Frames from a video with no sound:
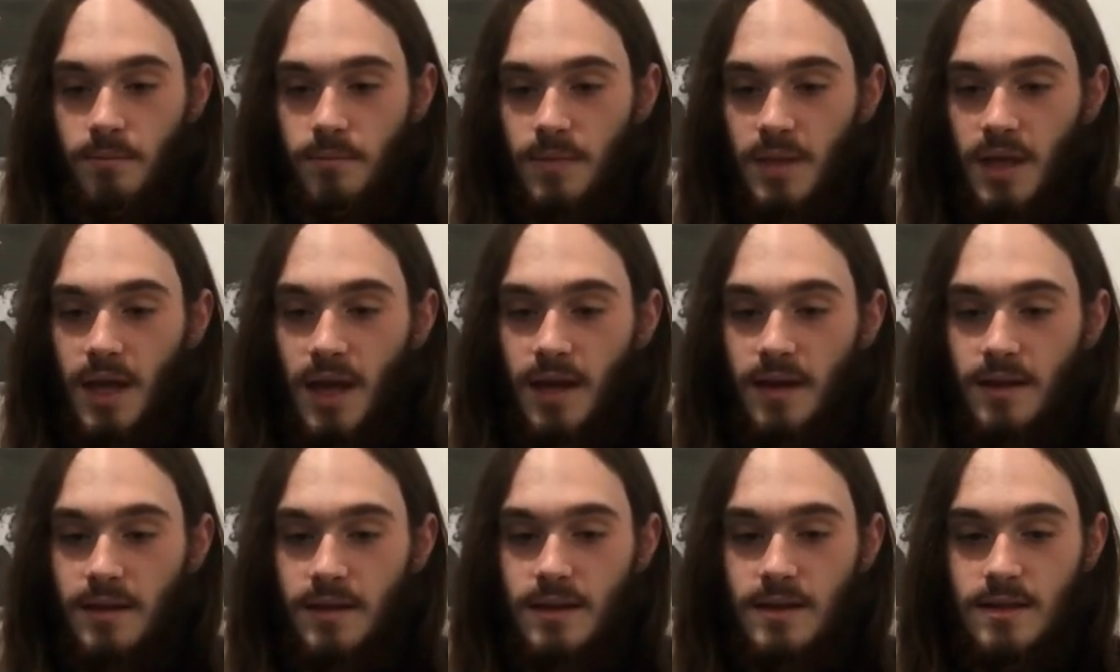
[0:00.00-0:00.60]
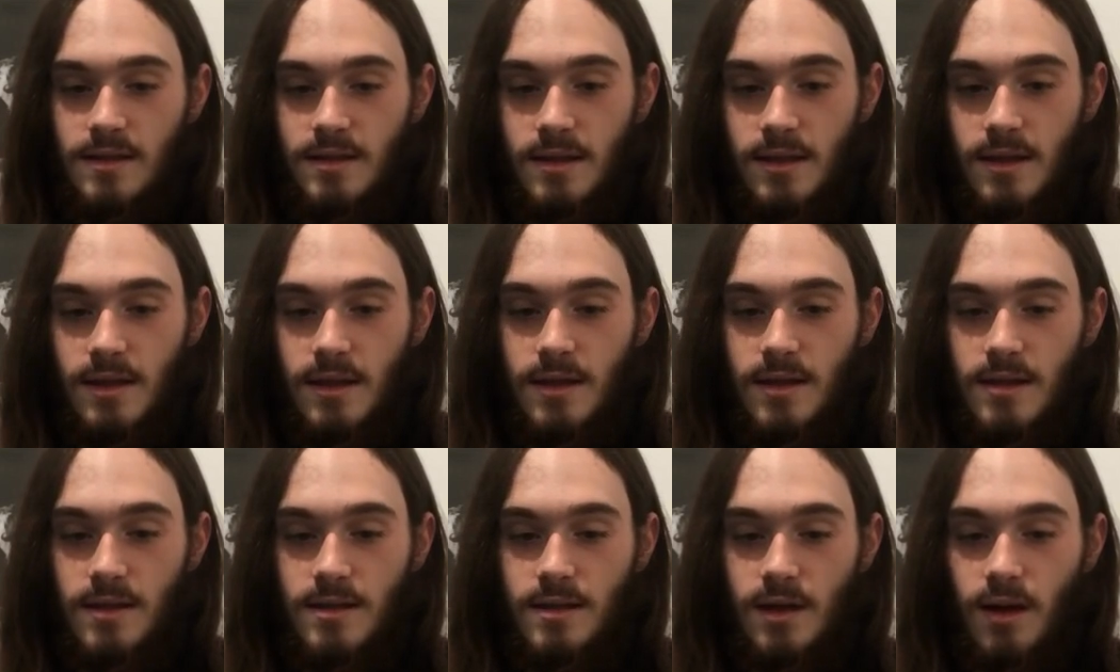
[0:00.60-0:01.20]
Yeah, this
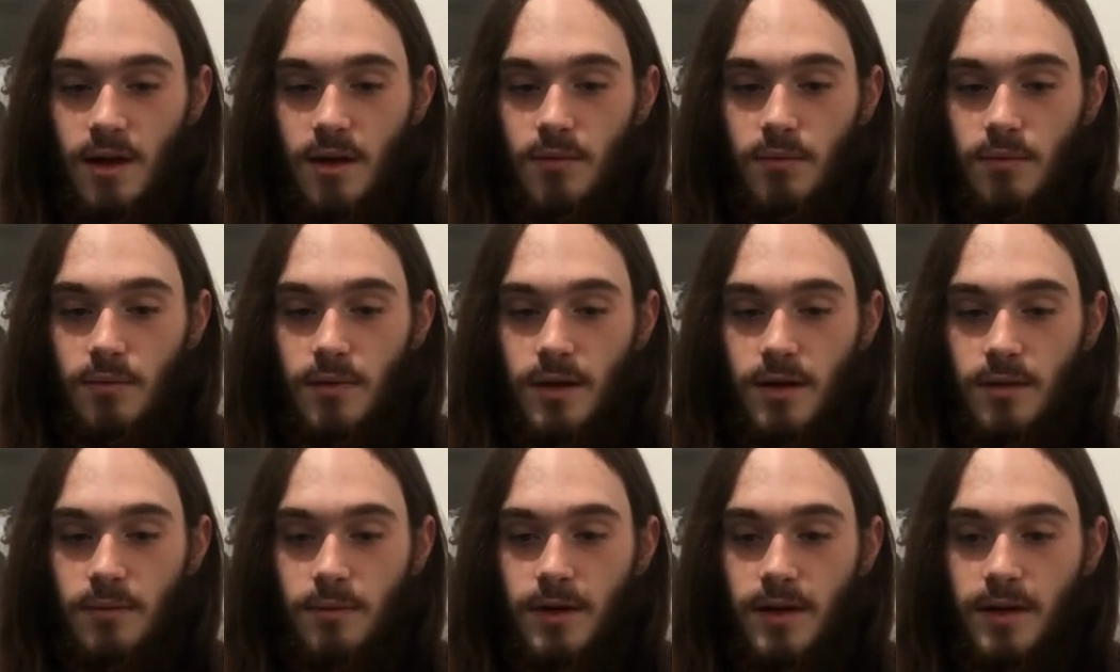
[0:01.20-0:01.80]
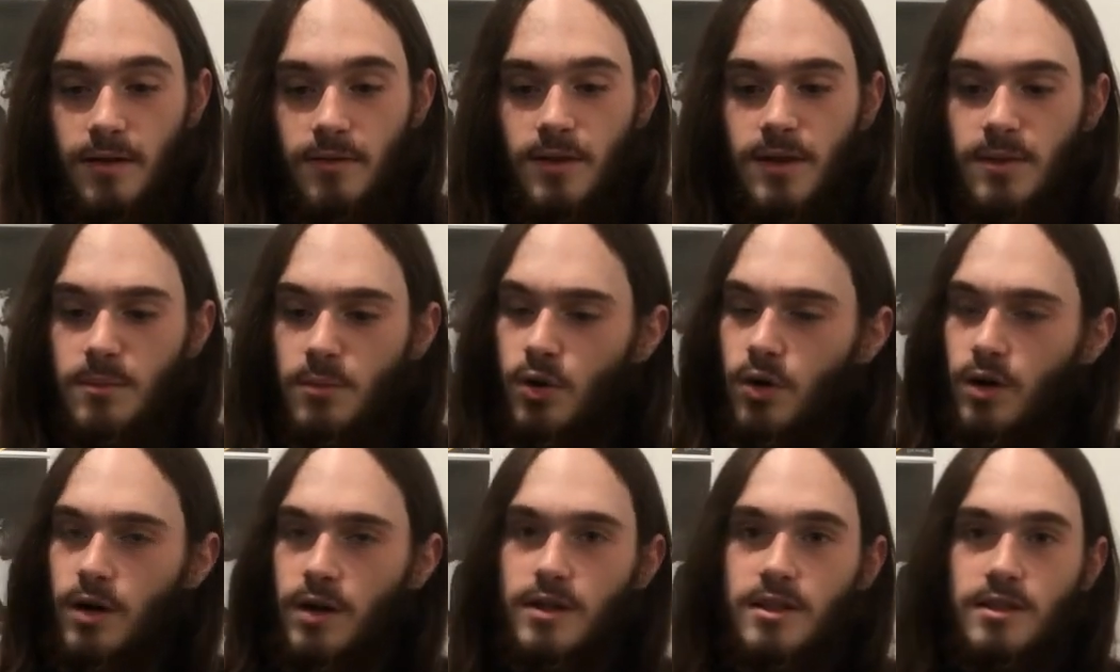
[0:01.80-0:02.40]
is one of the
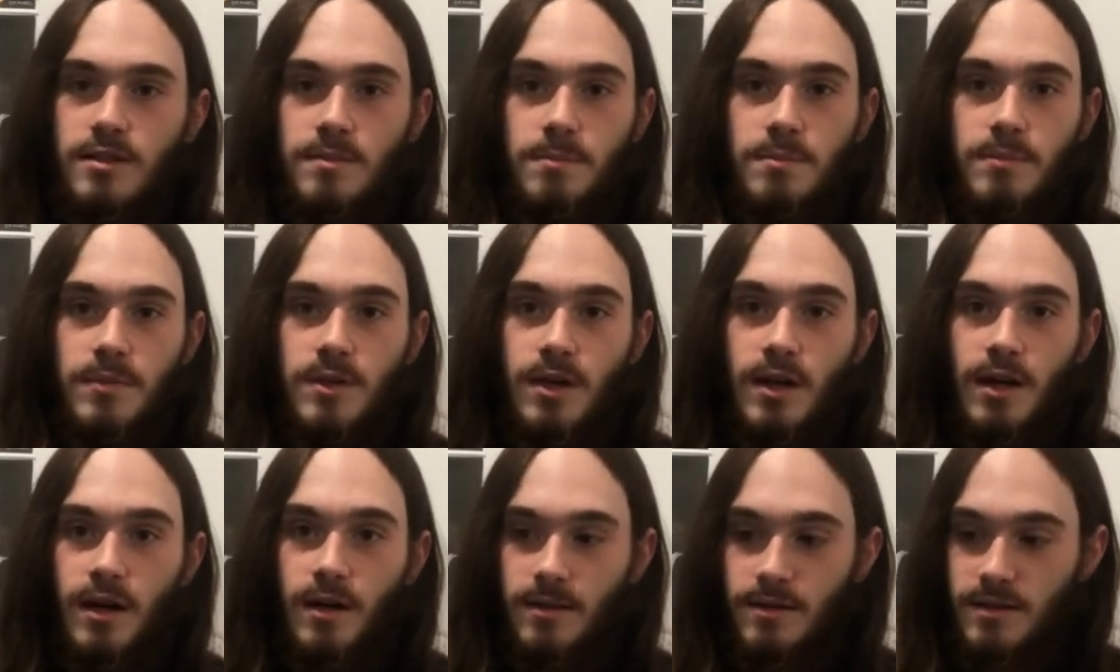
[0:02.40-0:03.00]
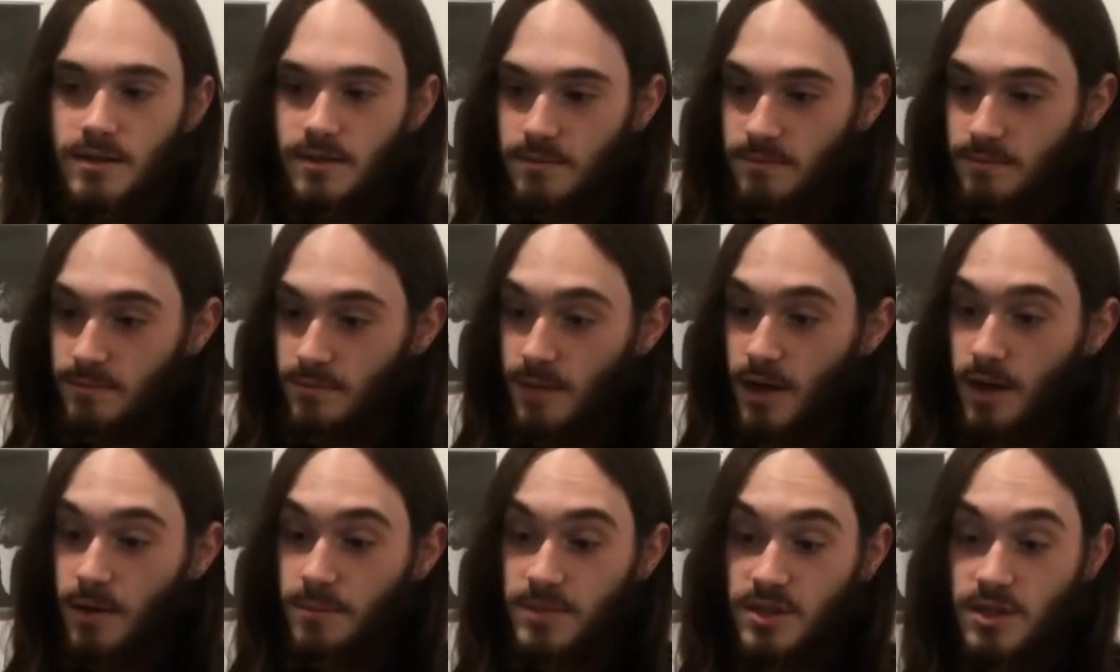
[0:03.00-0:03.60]
more
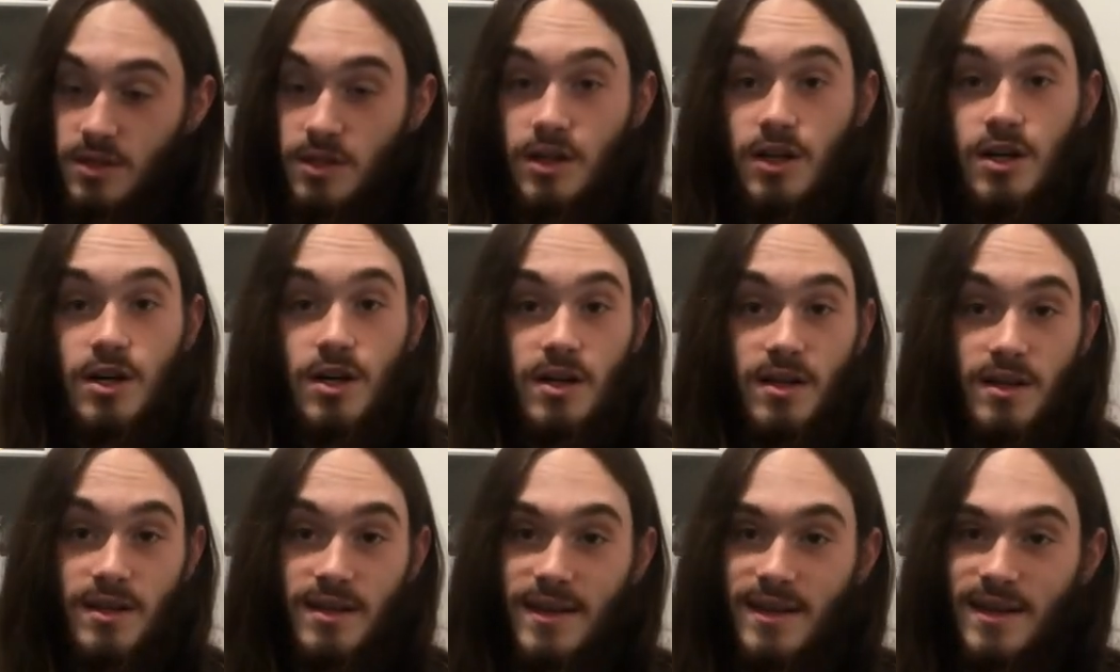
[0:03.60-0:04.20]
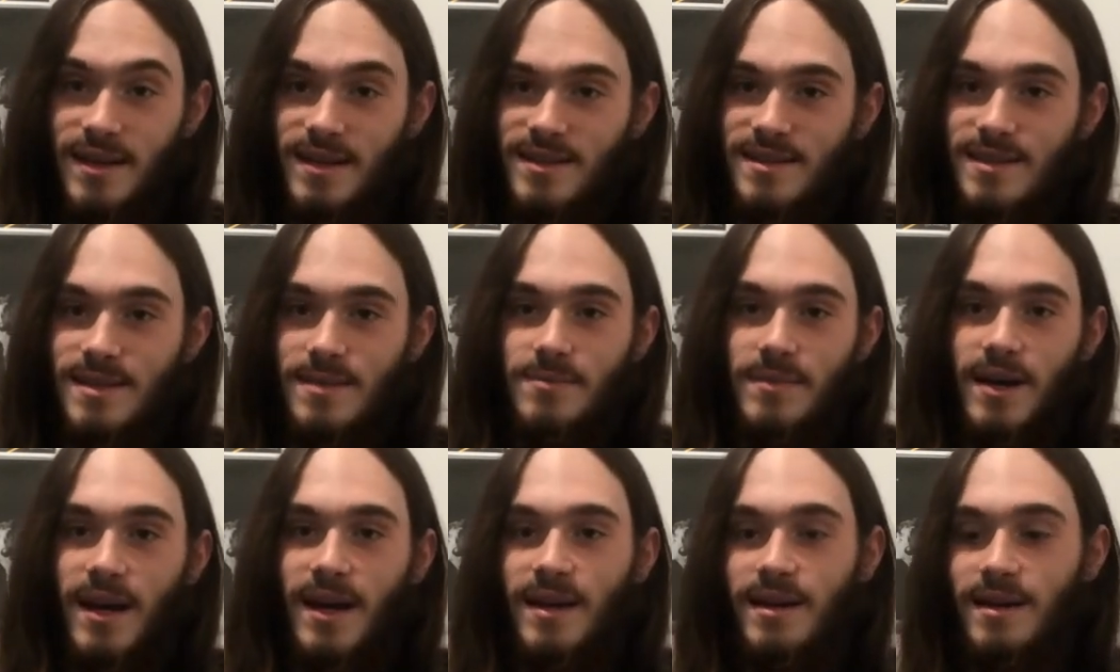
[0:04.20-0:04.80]
obscure things
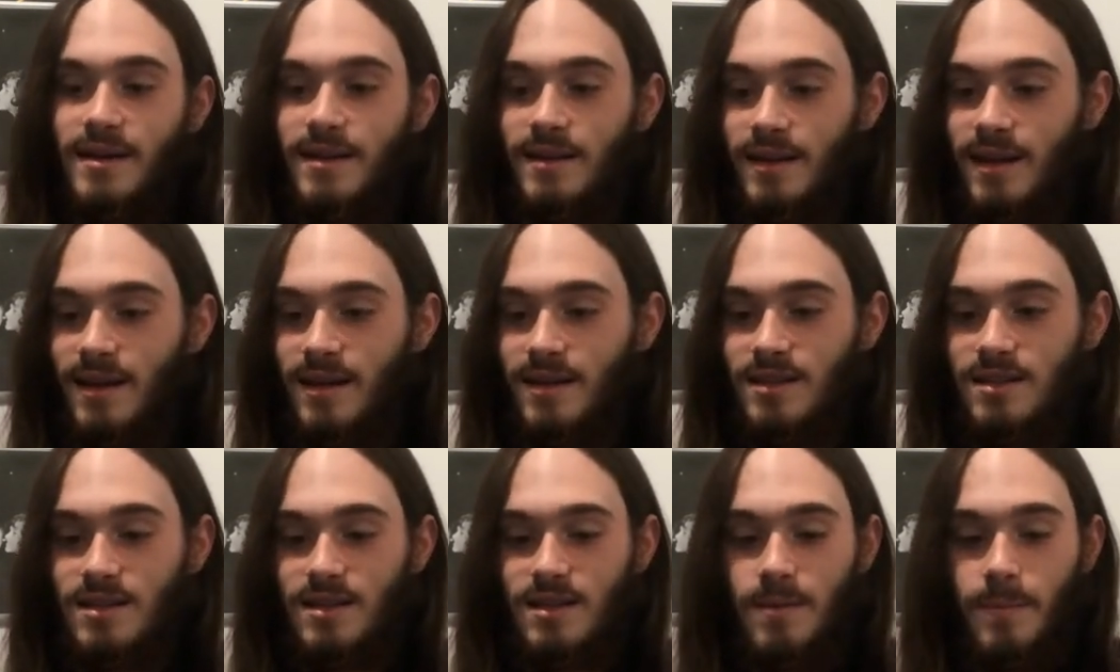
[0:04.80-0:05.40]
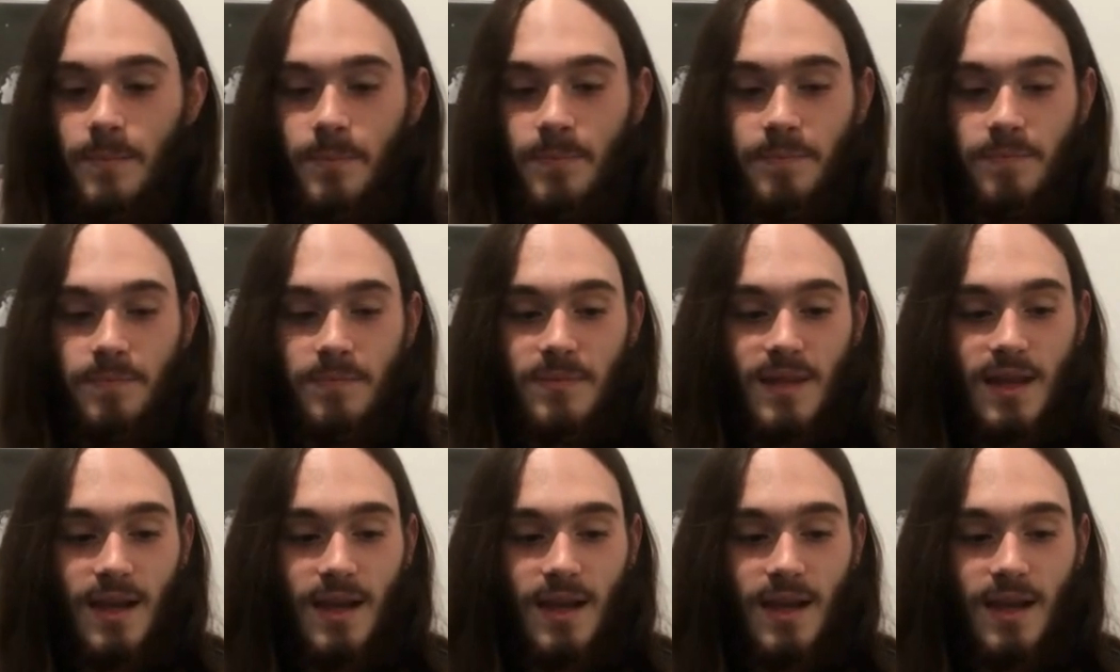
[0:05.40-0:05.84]
in my collection.